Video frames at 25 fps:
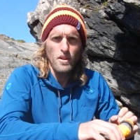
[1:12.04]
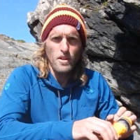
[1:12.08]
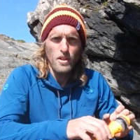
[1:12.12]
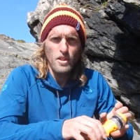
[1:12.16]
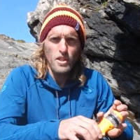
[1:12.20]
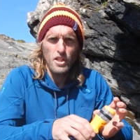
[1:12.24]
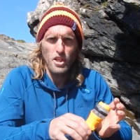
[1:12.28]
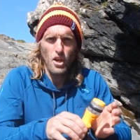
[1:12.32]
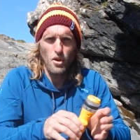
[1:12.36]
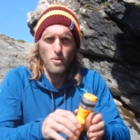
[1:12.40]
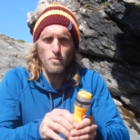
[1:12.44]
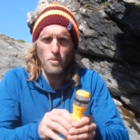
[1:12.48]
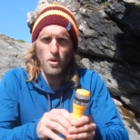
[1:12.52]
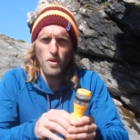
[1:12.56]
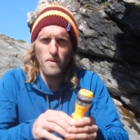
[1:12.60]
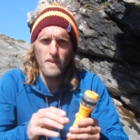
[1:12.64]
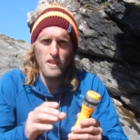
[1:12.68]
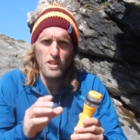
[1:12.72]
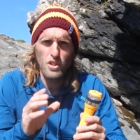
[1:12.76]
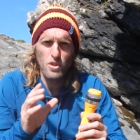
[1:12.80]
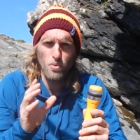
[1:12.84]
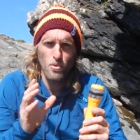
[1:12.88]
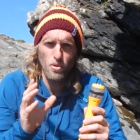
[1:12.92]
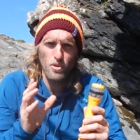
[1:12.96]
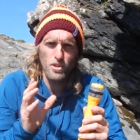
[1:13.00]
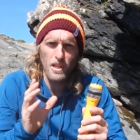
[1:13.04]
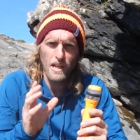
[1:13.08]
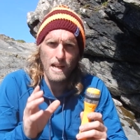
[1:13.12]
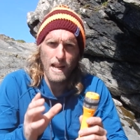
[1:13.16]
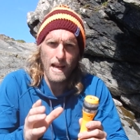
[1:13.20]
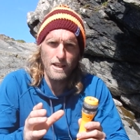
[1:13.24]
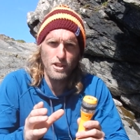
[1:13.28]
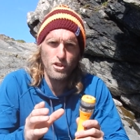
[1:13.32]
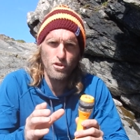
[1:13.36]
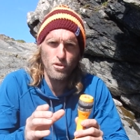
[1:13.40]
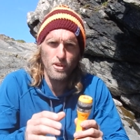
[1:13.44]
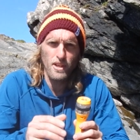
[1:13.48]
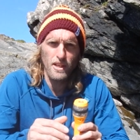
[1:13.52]
So, moving towards
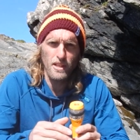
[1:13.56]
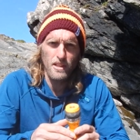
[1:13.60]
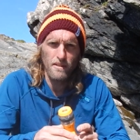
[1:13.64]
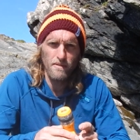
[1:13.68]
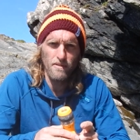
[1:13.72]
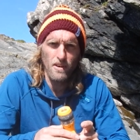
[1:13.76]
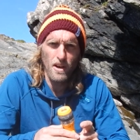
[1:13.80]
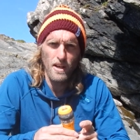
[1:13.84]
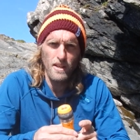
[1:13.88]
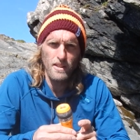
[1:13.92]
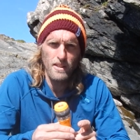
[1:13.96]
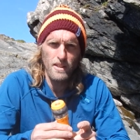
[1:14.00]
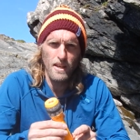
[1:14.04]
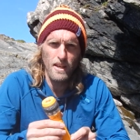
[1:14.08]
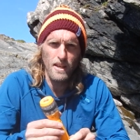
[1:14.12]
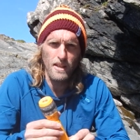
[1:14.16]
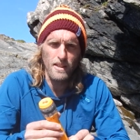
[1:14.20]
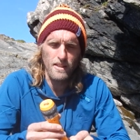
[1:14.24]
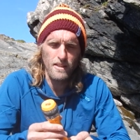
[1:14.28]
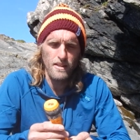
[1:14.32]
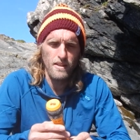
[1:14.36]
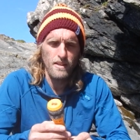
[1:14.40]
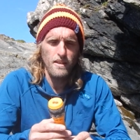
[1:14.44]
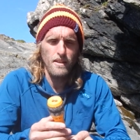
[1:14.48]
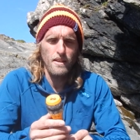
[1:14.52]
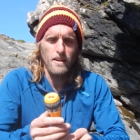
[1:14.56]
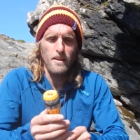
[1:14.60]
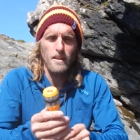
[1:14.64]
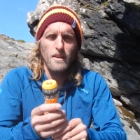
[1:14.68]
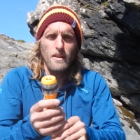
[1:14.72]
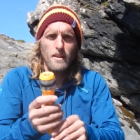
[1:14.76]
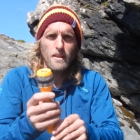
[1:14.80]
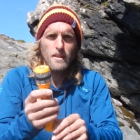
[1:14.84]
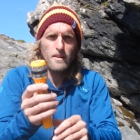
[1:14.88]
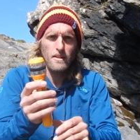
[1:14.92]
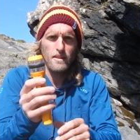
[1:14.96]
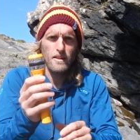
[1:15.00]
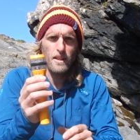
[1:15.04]
electronic devices,
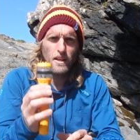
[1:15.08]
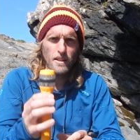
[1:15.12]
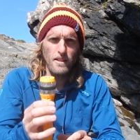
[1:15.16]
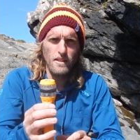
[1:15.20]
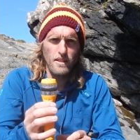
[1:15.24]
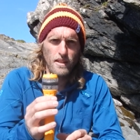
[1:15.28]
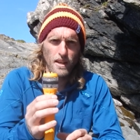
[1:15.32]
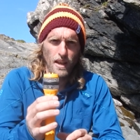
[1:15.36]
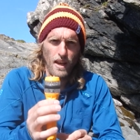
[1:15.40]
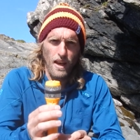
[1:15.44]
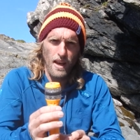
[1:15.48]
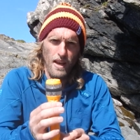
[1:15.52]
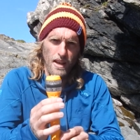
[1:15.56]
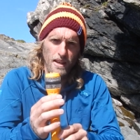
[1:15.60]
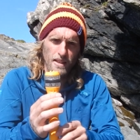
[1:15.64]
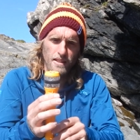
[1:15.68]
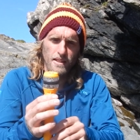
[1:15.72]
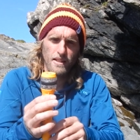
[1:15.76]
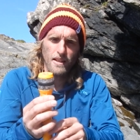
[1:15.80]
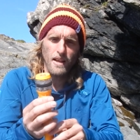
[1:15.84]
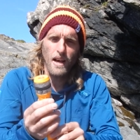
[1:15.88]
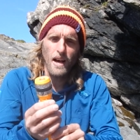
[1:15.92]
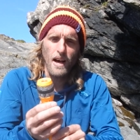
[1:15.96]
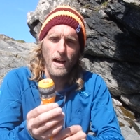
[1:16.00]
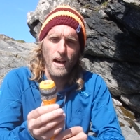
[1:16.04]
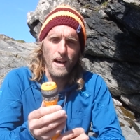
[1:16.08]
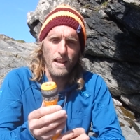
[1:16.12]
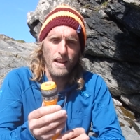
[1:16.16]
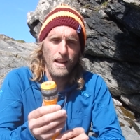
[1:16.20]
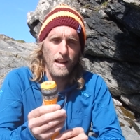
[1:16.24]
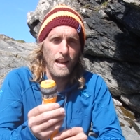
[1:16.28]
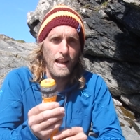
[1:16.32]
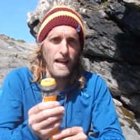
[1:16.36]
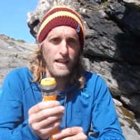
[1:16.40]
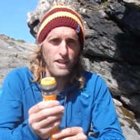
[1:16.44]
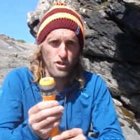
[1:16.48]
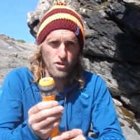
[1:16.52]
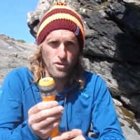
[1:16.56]
this is an
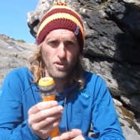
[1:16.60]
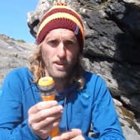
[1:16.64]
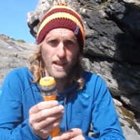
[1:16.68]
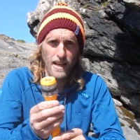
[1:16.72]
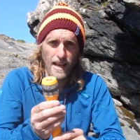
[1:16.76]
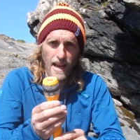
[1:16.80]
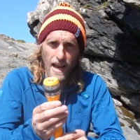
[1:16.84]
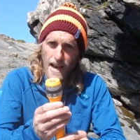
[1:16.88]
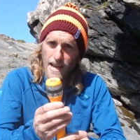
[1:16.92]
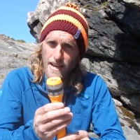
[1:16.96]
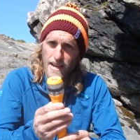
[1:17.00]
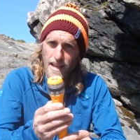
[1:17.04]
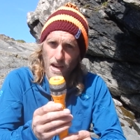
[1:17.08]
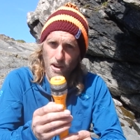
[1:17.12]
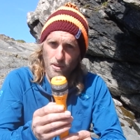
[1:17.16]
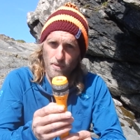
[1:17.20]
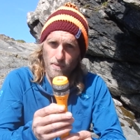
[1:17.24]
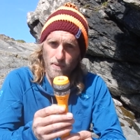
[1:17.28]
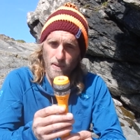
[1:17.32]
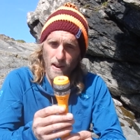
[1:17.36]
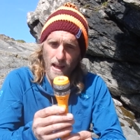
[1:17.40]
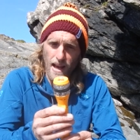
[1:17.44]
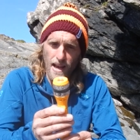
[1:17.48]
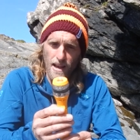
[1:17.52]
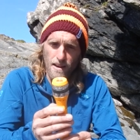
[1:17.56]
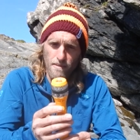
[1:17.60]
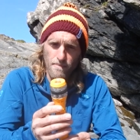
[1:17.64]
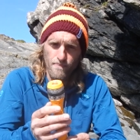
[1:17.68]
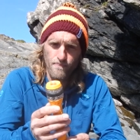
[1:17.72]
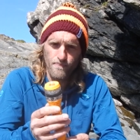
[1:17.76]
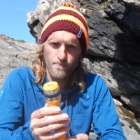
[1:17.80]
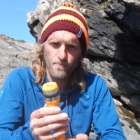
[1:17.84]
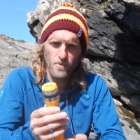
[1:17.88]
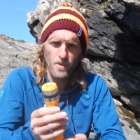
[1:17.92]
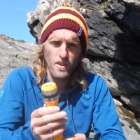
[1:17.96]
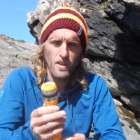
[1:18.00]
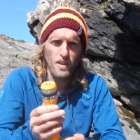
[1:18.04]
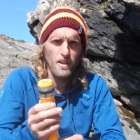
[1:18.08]
electronic handheld flare.
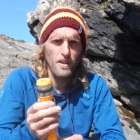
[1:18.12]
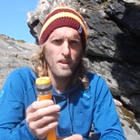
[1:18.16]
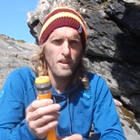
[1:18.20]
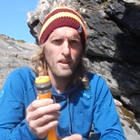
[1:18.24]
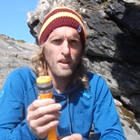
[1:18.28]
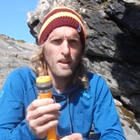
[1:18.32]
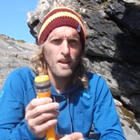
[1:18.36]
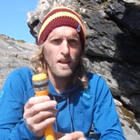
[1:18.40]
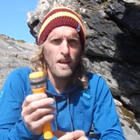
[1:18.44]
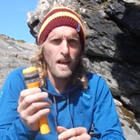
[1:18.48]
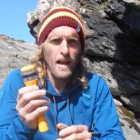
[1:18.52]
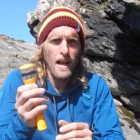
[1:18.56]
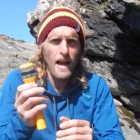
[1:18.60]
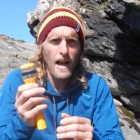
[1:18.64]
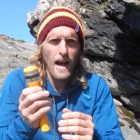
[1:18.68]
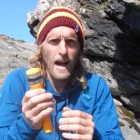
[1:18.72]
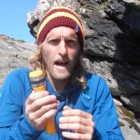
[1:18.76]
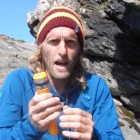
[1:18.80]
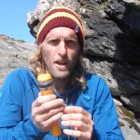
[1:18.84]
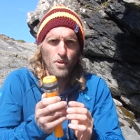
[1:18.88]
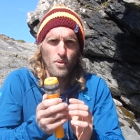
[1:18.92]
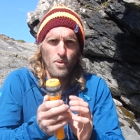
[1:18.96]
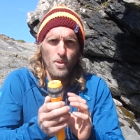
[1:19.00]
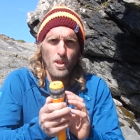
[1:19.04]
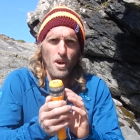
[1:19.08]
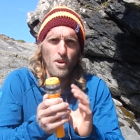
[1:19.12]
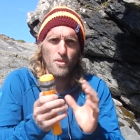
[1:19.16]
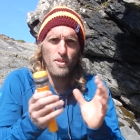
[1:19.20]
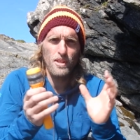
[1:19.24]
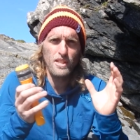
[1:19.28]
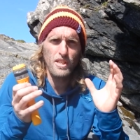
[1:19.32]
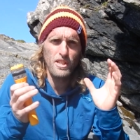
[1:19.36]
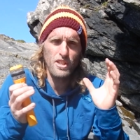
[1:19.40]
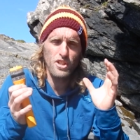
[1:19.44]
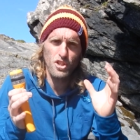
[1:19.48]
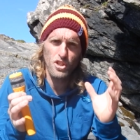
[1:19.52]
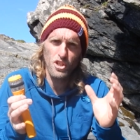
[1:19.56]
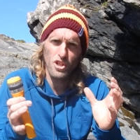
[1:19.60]
And although
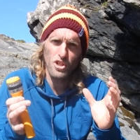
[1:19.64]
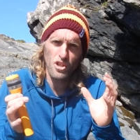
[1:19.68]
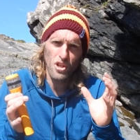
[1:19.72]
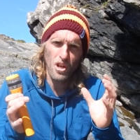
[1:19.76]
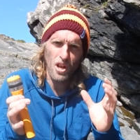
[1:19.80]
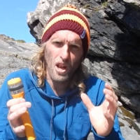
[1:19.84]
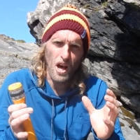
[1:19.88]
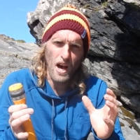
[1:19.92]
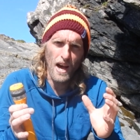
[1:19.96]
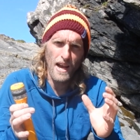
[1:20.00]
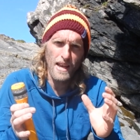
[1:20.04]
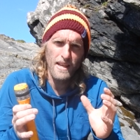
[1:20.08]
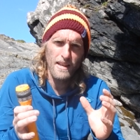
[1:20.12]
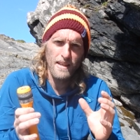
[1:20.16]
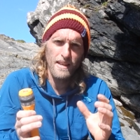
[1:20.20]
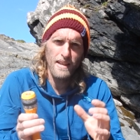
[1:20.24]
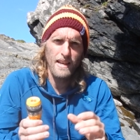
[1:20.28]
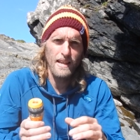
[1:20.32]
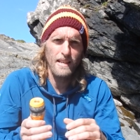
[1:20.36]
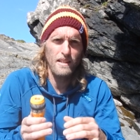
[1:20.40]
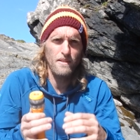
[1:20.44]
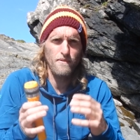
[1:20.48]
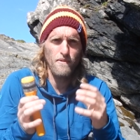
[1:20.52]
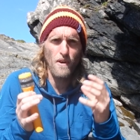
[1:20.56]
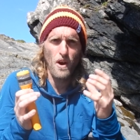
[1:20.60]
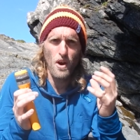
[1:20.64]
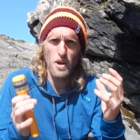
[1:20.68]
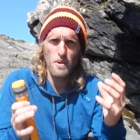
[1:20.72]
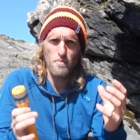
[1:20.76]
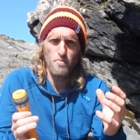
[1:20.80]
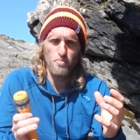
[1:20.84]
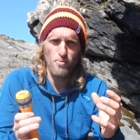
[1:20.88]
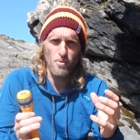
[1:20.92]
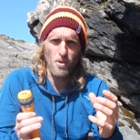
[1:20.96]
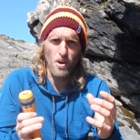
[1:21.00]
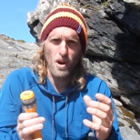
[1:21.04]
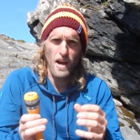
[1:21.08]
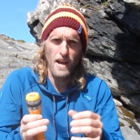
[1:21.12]
this is just light, it's very
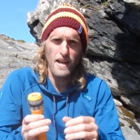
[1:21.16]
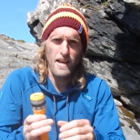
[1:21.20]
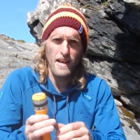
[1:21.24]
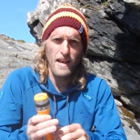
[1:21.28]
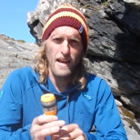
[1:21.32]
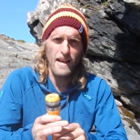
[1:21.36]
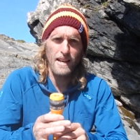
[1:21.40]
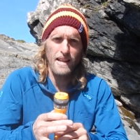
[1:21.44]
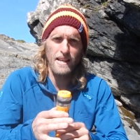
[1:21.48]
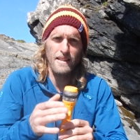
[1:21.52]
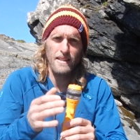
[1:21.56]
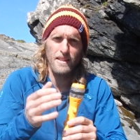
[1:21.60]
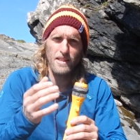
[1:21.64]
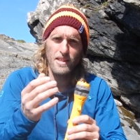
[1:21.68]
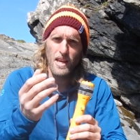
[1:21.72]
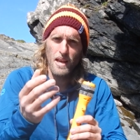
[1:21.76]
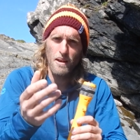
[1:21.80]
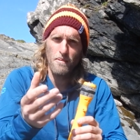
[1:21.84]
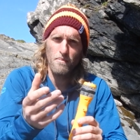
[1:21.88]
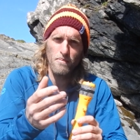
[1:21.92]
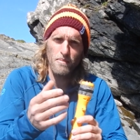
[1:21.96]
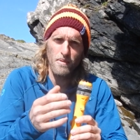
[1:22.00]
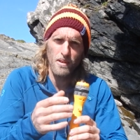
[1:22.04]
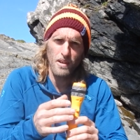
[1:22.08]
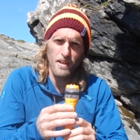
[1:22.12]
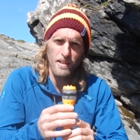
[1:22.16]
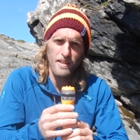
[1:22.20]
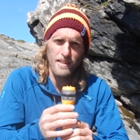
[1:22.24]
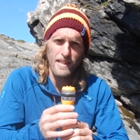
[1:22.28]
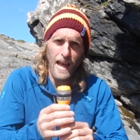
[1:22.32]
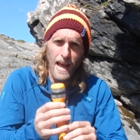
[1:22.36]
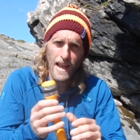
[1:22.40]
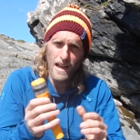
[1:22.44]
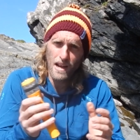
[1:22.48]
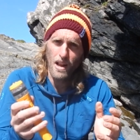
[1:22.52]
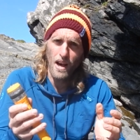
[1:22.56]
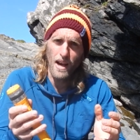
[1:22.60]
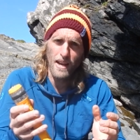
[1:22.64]
bright, and in dim
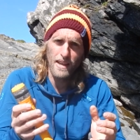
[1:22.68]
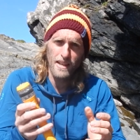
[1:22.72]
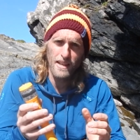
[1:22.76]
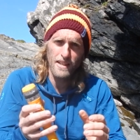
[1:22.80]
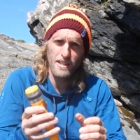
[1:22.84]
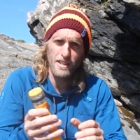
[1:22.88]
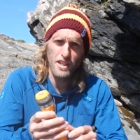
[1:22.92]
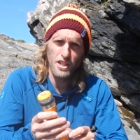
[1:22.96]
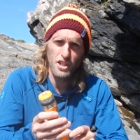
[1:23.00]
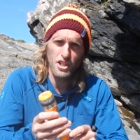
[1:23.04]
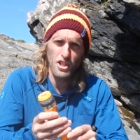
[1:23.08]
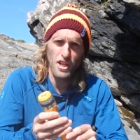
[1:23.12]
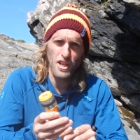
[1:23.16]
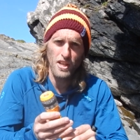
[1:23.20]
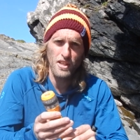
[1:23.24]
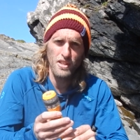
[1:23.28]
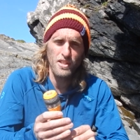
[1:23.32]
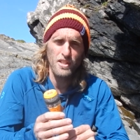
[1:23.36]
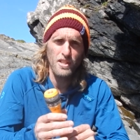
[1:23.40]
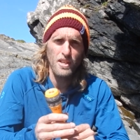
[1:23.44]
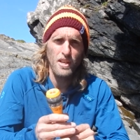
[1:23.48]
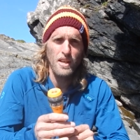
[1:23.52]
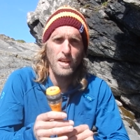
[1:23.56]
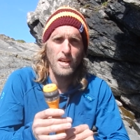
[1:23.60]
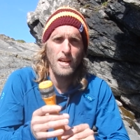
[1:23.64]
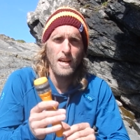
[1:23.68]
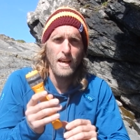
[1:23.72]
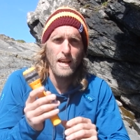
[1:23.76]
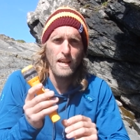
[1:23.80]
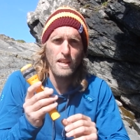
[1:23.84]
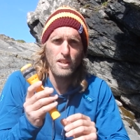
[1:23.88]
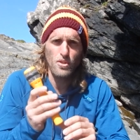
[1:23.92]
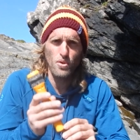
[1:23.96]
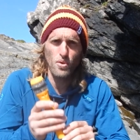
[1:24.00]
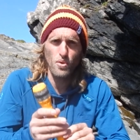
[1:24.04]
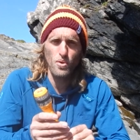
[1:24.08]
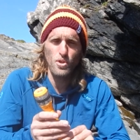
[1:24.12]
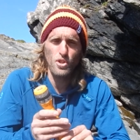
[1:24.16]
daylight conditions,
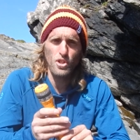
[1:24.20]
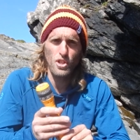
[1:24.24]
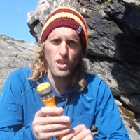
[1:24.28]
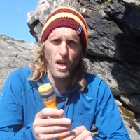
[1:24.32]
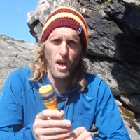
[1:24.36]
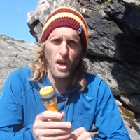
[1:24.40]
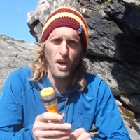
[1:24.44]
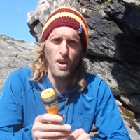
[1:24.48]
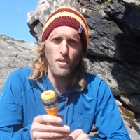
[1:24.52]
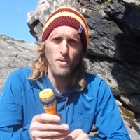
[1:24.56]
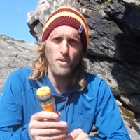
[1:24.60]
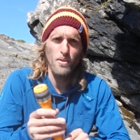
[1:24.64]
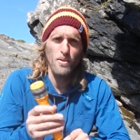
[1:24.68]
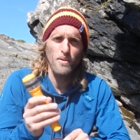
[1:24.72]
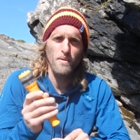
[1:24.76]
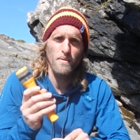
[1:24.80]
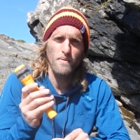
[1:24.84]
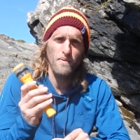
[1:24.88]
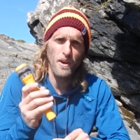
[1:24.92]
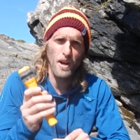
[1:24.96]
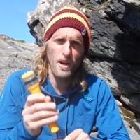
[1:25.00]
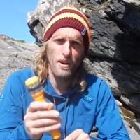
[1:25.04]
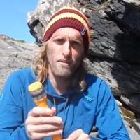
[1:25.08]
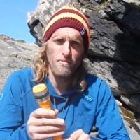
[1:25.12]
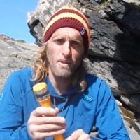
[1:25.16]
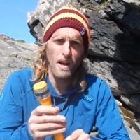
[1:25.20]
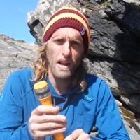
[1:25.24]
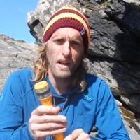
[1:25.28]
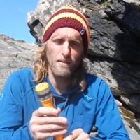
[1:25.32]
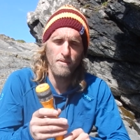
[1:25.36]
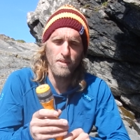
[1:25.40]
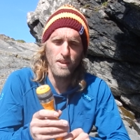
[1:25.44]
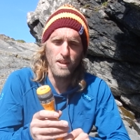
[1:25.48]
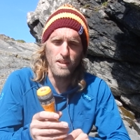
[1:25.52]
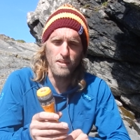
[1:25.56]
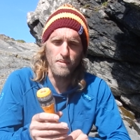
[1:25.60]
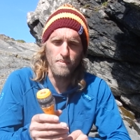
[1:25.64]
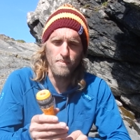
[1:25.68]
it's also very
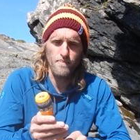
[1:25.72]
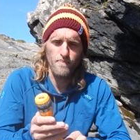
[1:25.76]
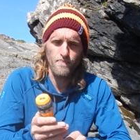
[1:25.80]
relevant.